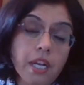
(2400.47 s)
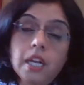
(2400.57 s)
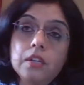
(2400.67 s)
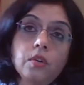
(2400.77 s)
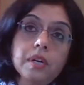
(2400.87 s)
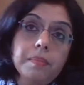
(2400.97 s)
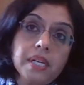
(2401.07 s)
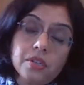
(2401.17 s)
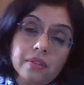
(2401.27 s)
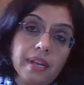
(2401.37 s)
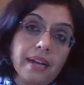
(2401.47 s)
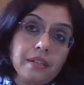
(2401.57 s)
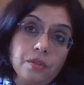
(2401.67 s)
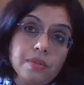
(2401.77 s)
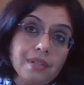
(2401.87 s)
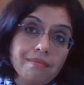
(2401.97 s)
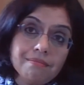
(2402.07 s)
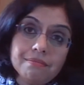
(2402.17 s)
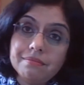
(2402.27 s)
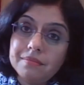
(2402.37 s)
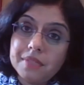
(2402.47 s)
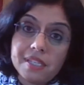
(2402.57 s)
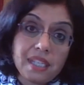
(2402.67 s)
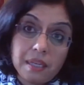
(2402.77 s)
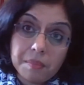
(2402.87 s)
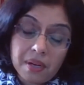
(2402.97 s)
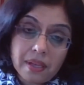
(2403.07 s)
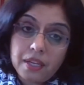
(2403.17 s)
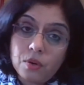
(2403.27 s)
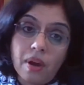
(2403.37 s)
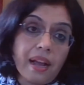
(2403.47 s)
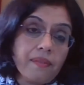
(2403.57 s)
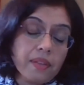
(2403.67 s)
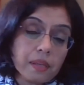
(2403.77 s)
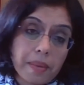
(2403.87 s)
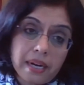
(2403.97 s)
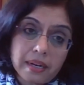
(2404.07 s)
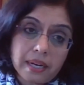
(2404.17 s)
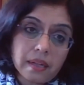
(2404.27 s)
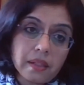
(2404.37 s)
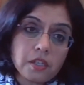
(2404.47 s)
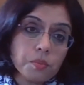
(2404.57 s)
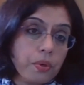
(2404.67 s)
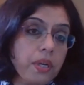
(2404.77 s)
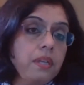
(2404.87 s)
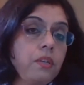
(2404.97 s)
that using the schema that you have and the metadata that you put in.